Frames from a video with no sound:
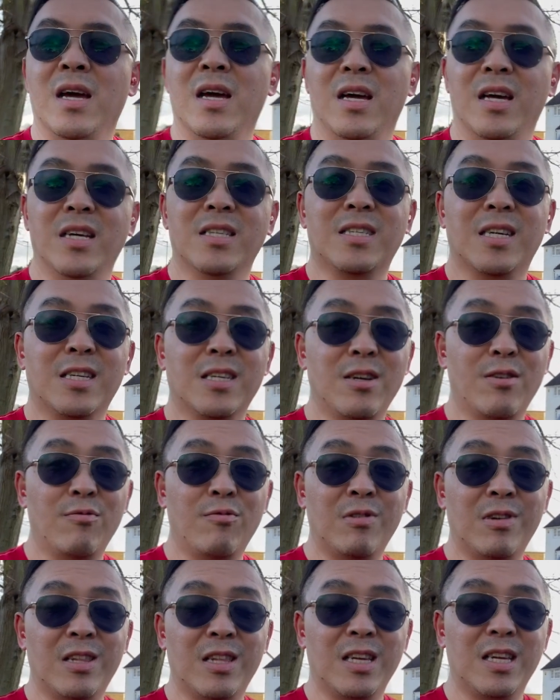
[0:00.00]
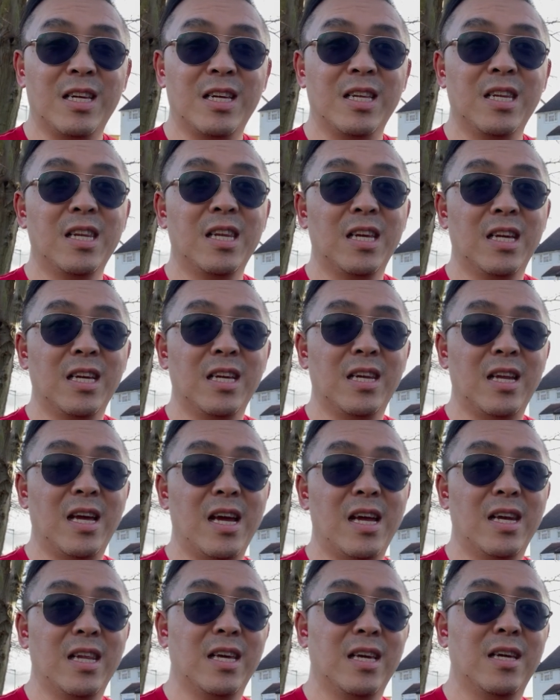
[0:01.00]
it doesn't really need
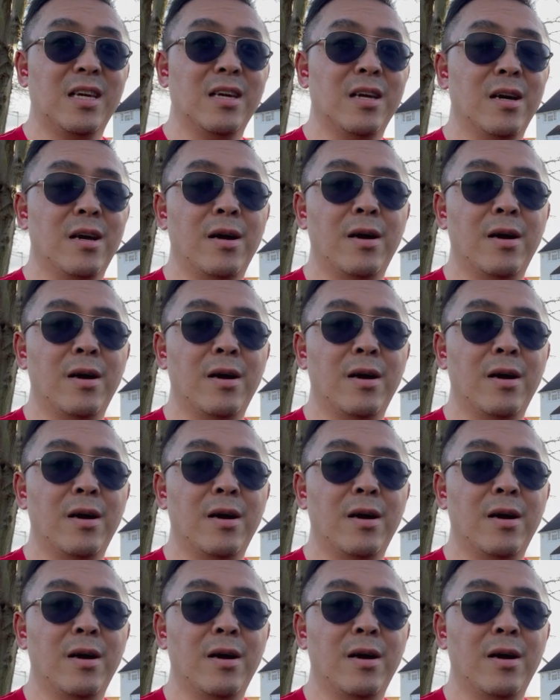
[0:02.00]
any